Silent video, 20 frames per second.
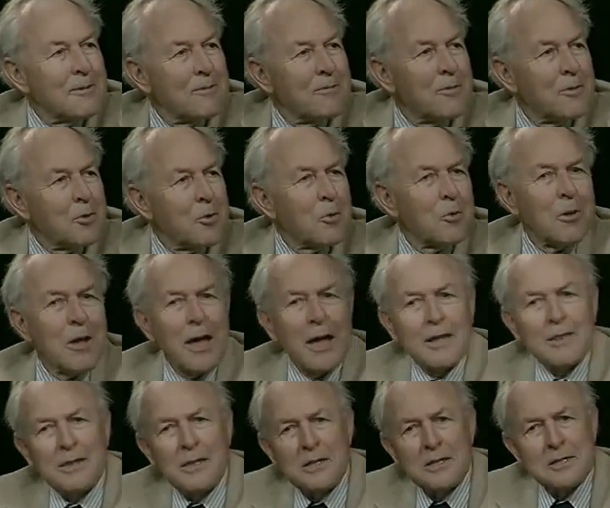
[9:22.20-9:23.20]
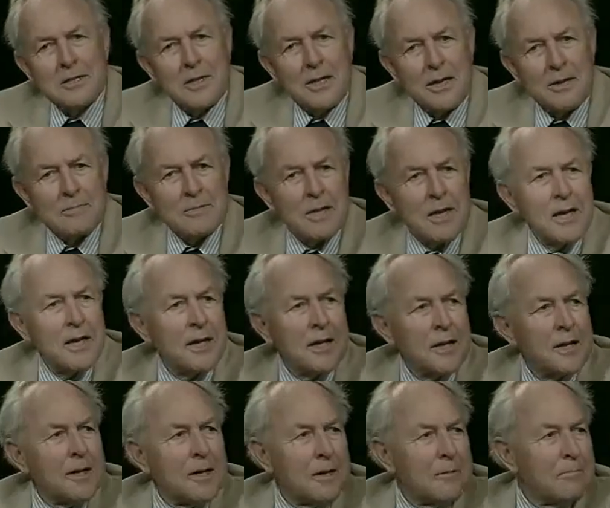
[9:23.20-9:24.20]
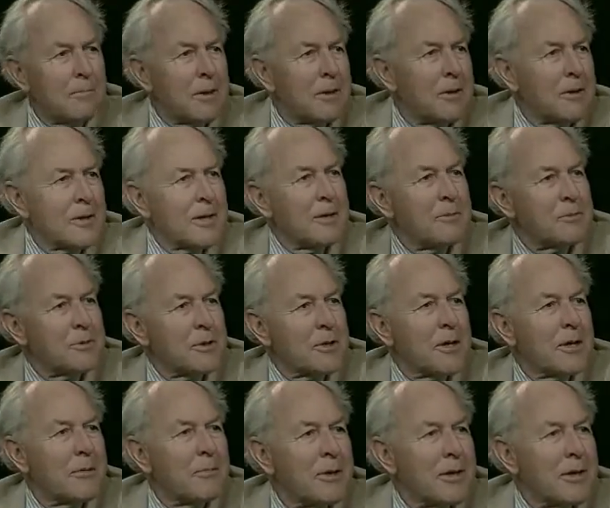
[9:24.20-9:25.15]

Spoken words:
If you don't like these times, hang on. Better times are coming.